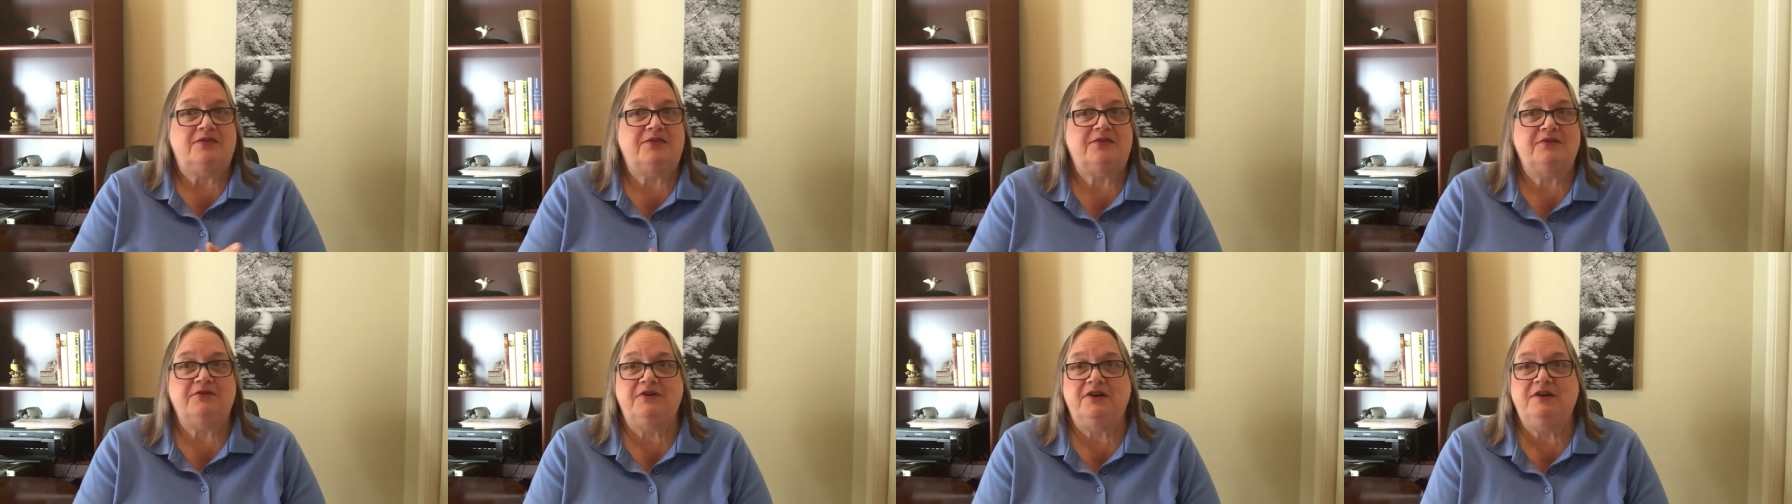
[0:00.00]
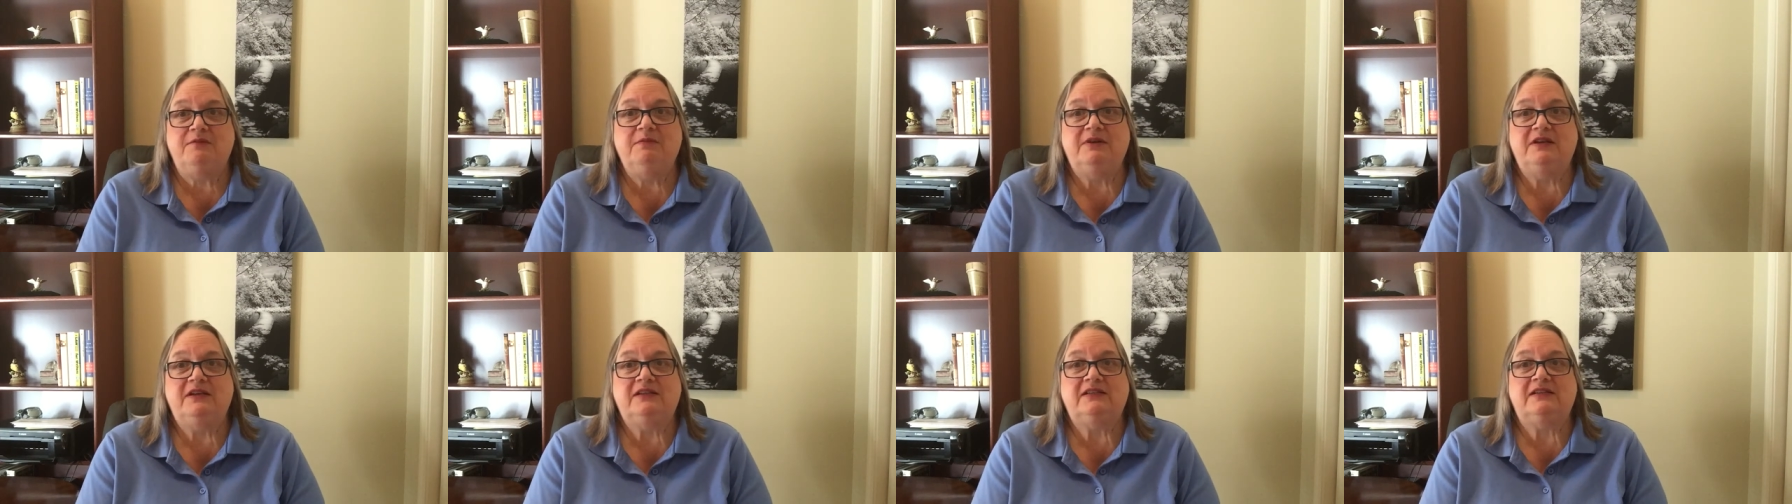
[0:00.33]
30
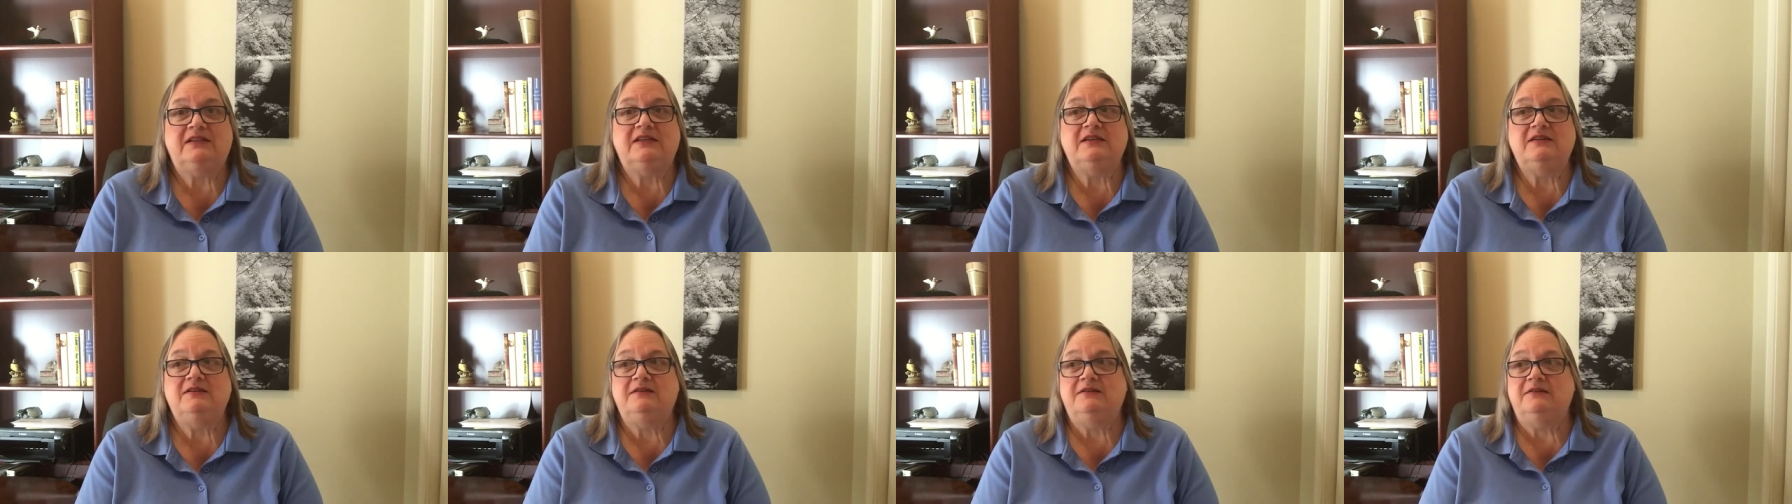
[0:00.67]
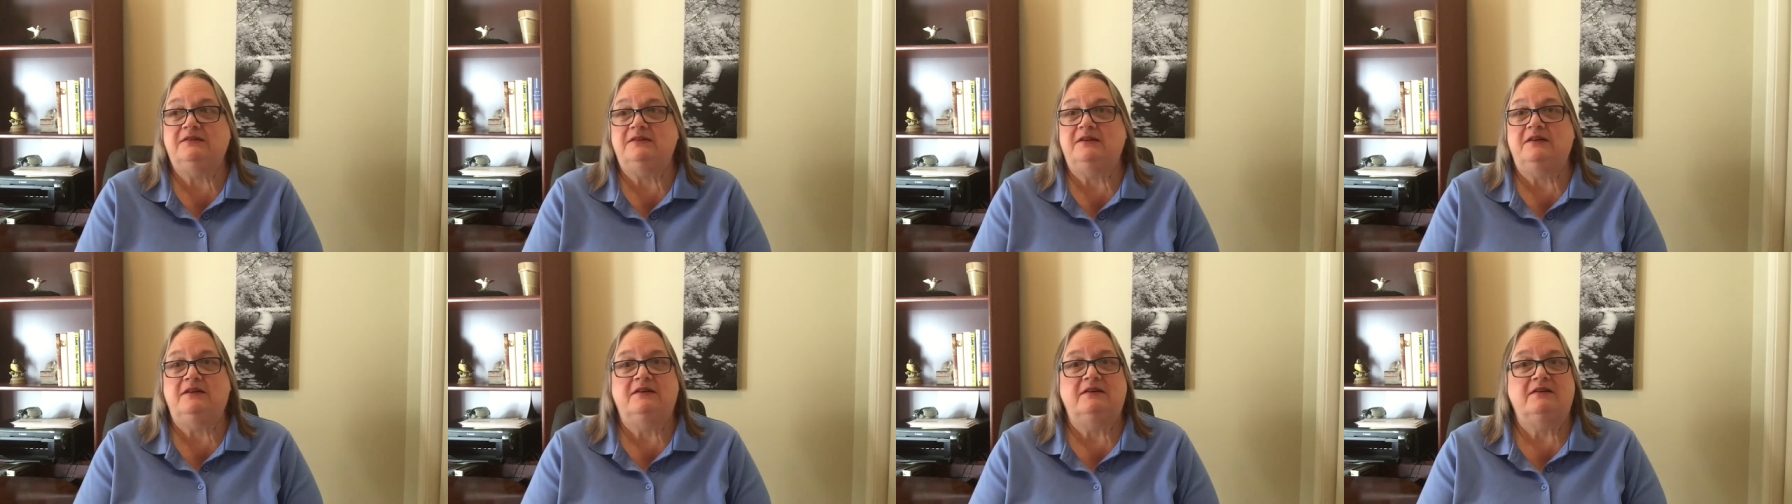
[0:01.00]
minutes
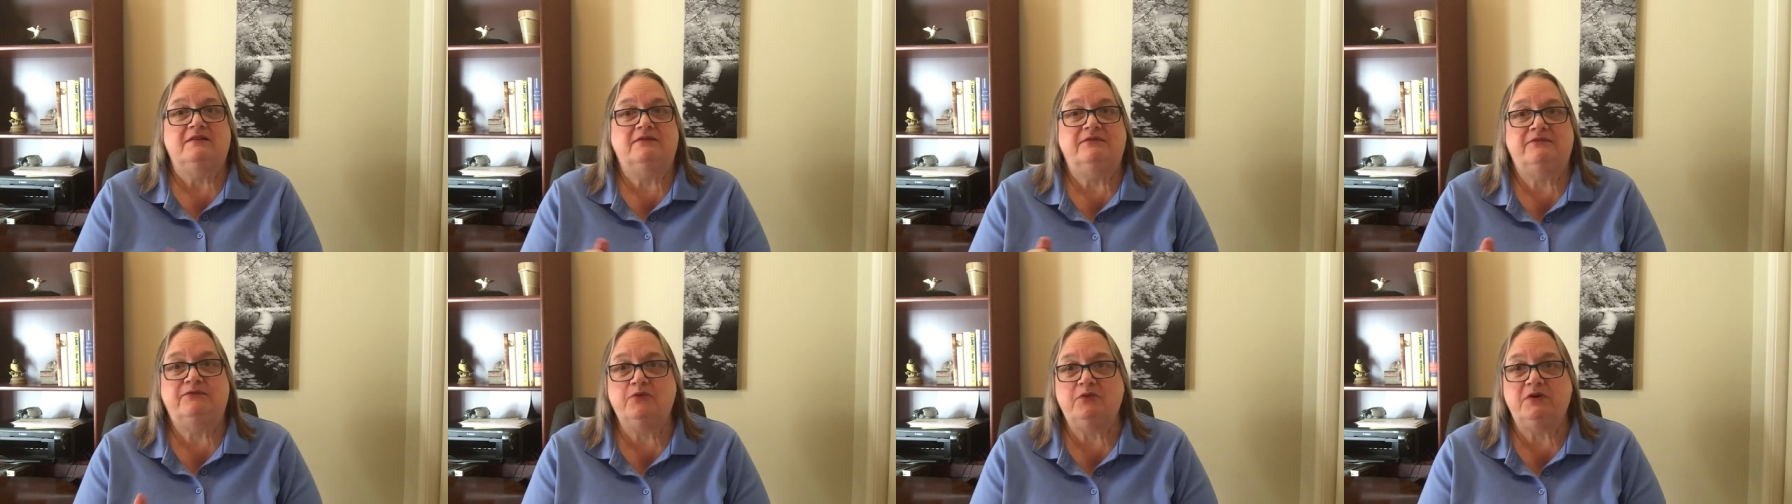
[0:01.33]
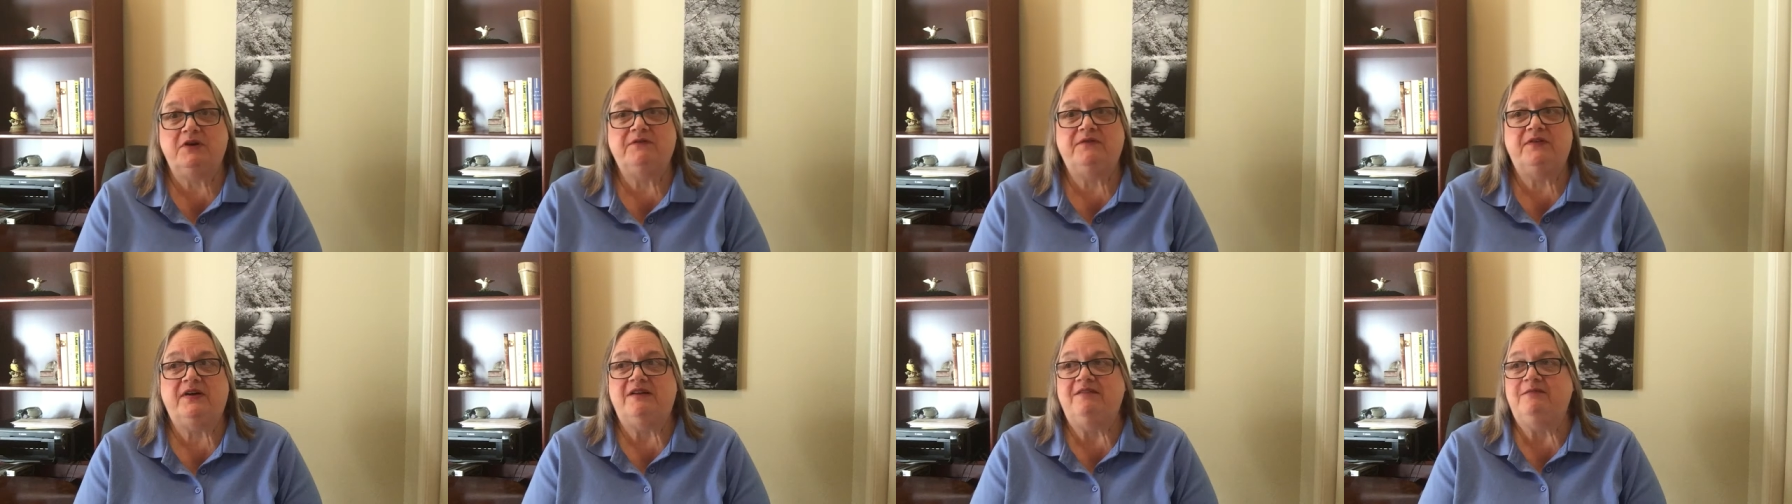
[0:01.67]
here,
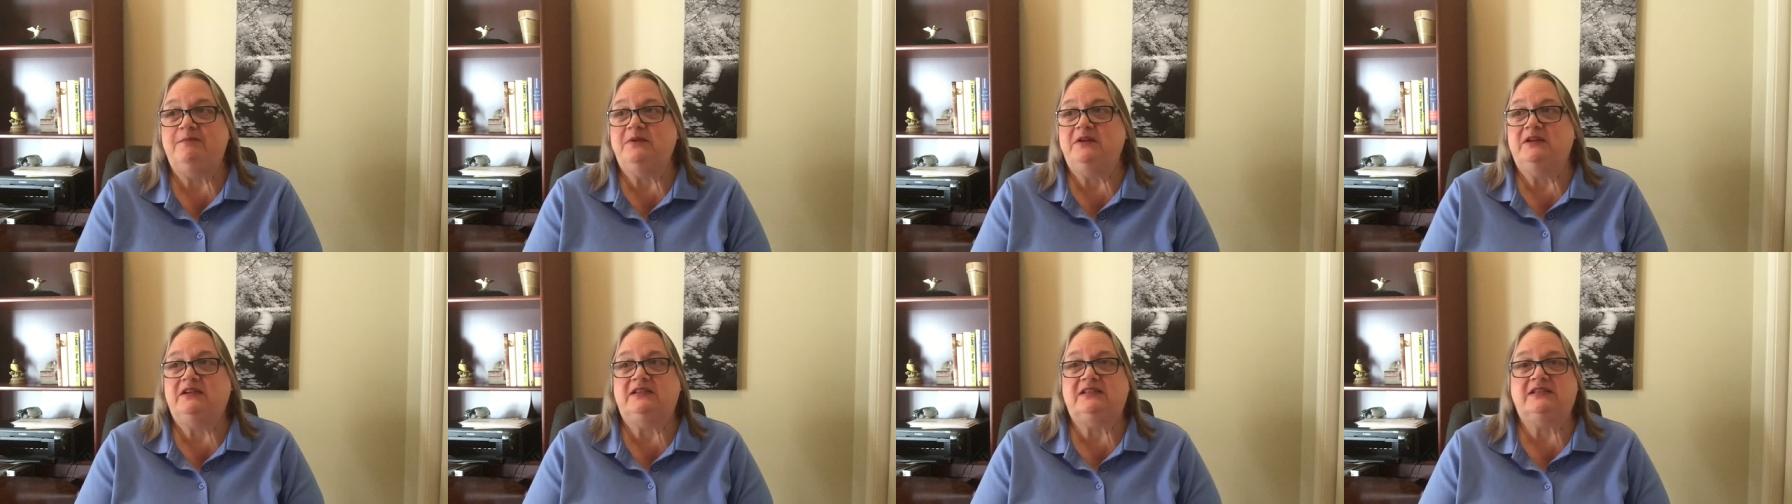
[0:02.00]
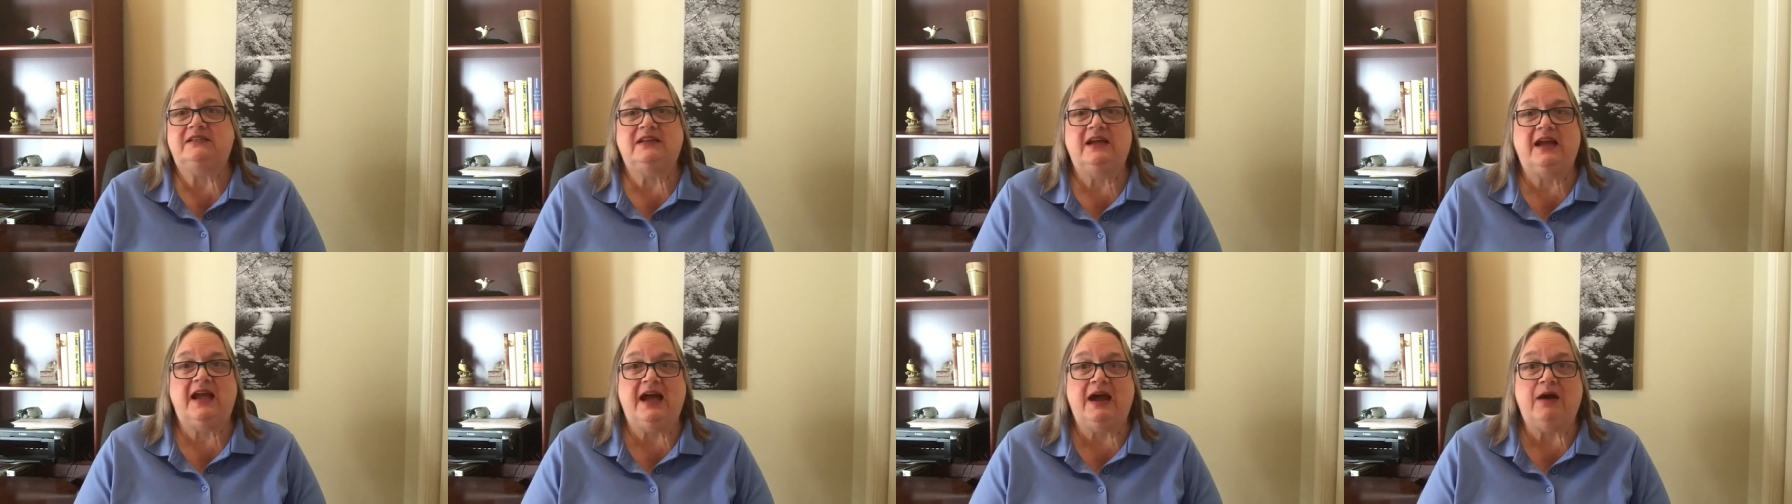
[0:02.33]
45 minutes,
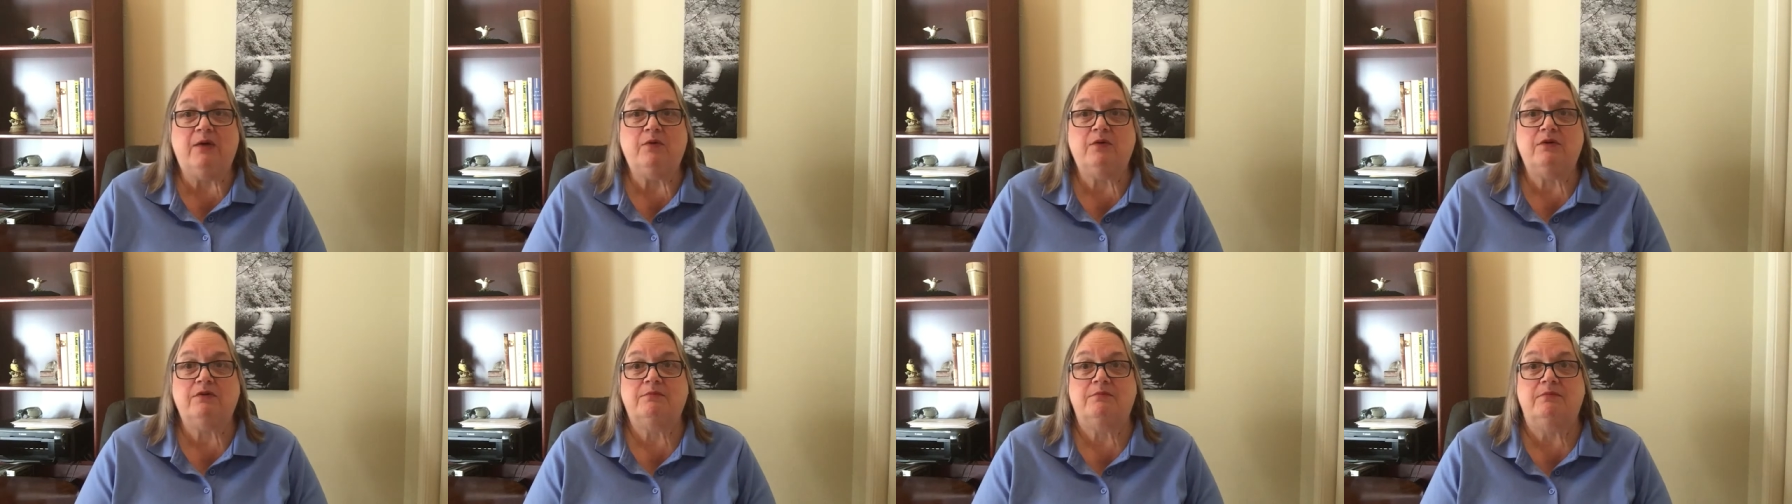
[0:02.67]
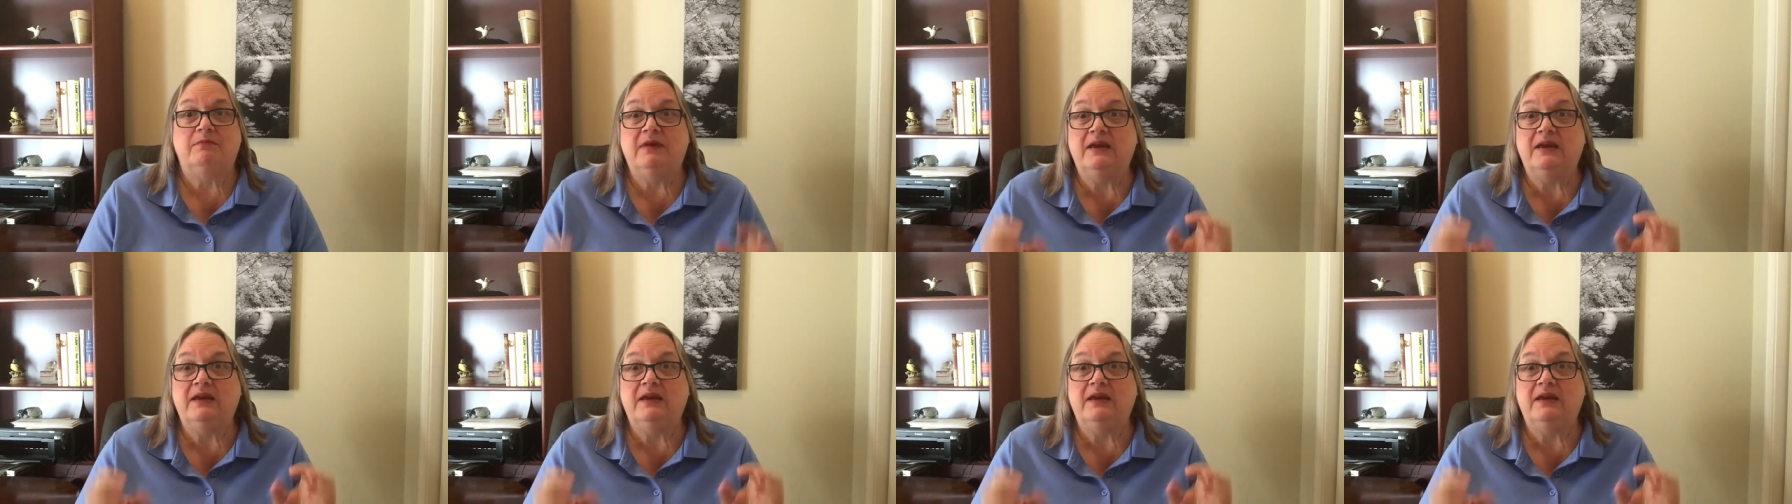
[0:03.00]
an hour,